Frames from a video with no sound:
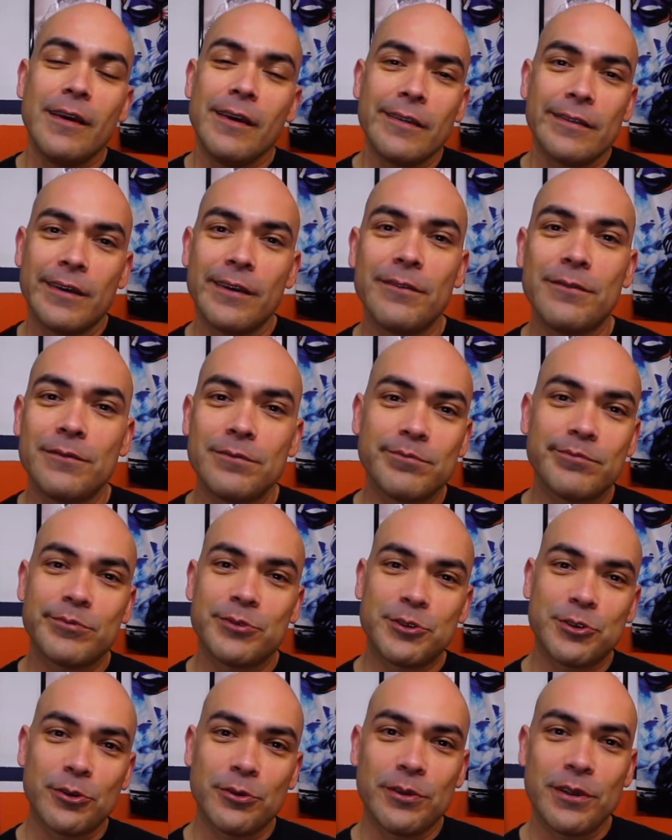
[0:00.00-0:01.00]
then
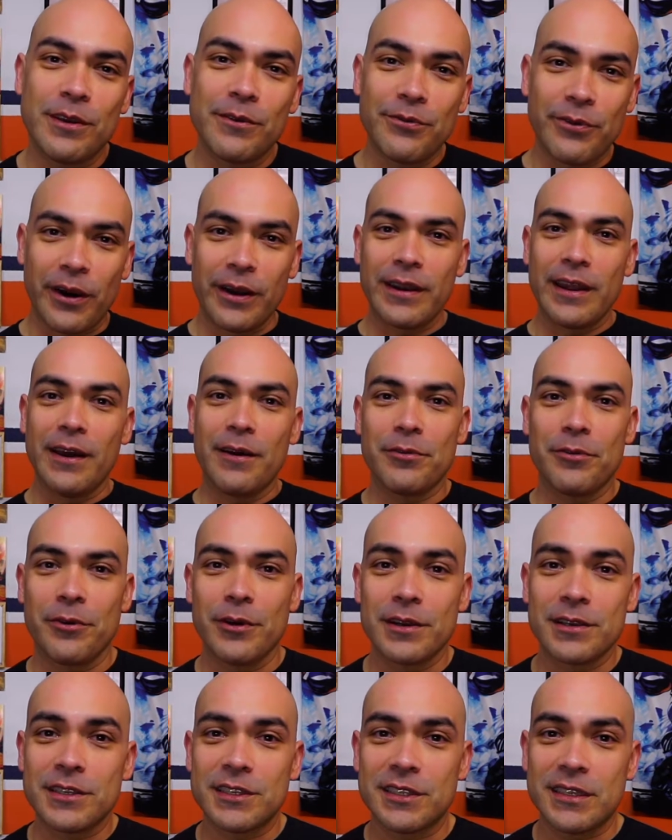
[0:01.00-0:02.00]
surely you find out they're
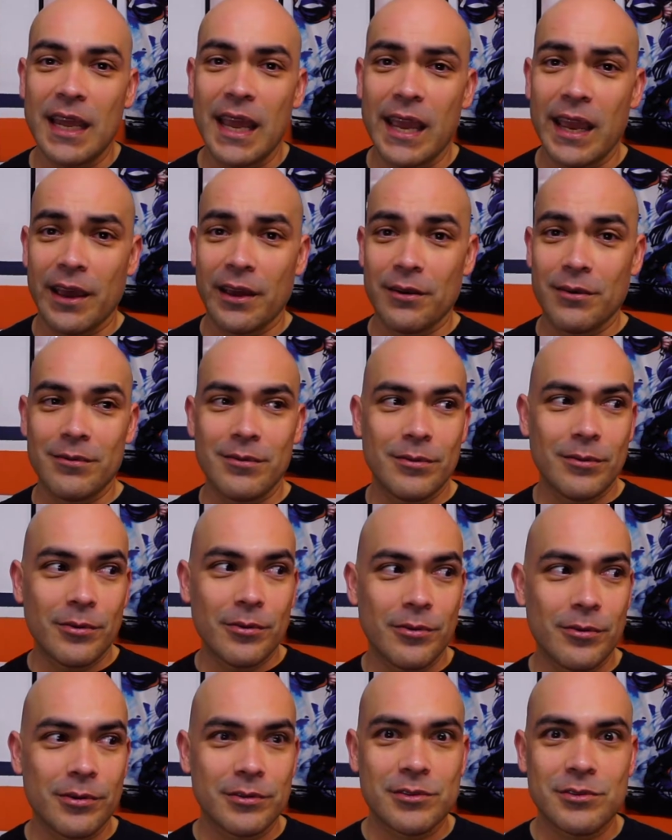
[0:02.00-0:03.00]
a stan
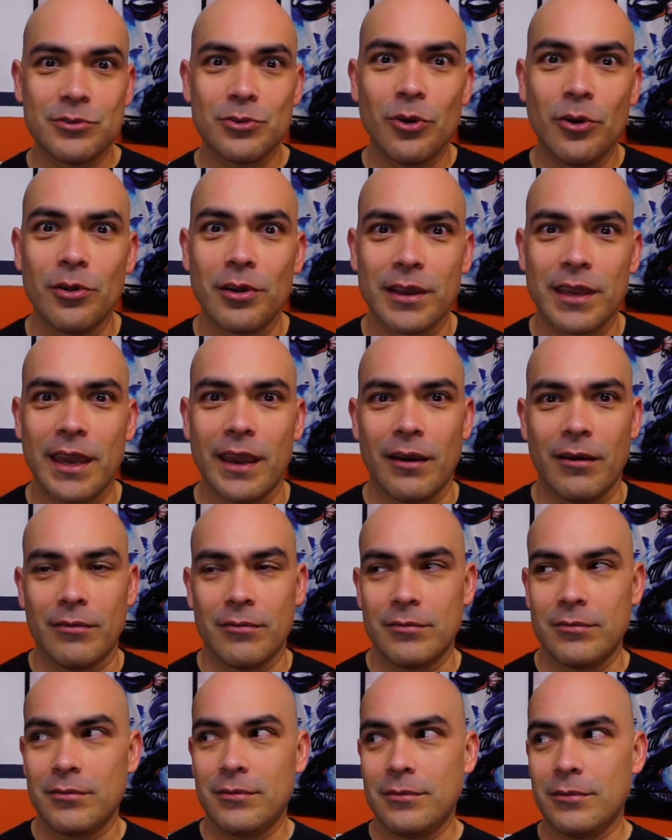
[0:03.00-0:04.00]
or a troll account
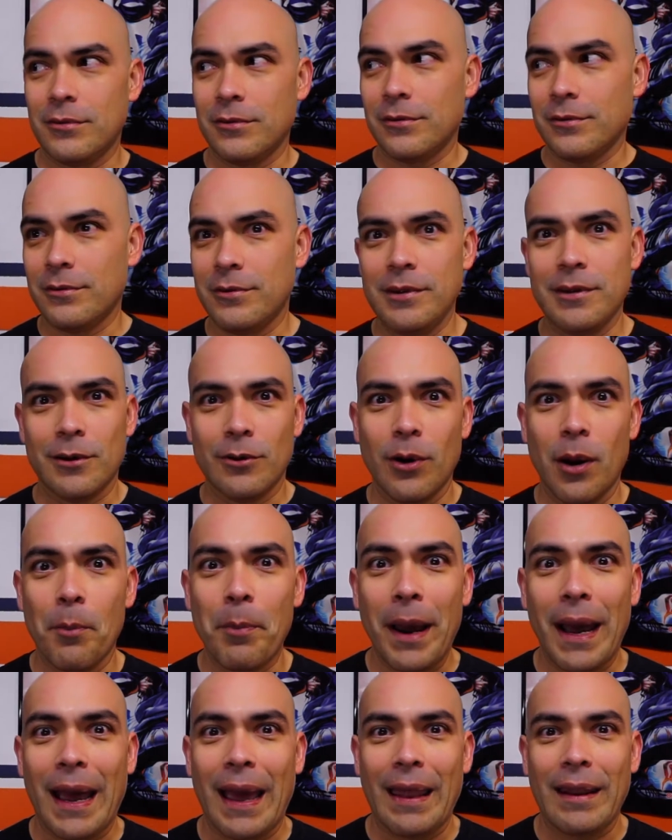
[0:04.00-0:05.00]
or you know a
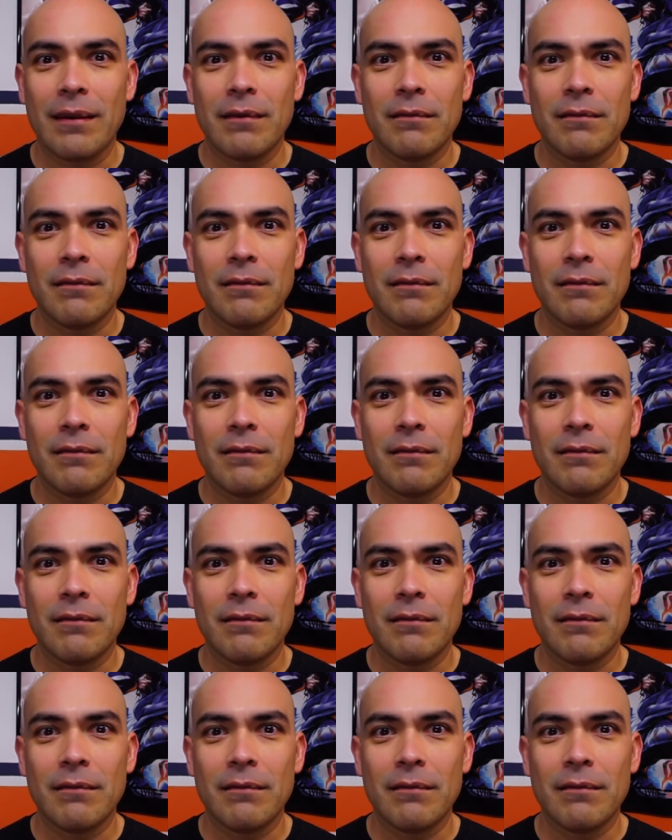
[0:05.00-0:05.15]
bot,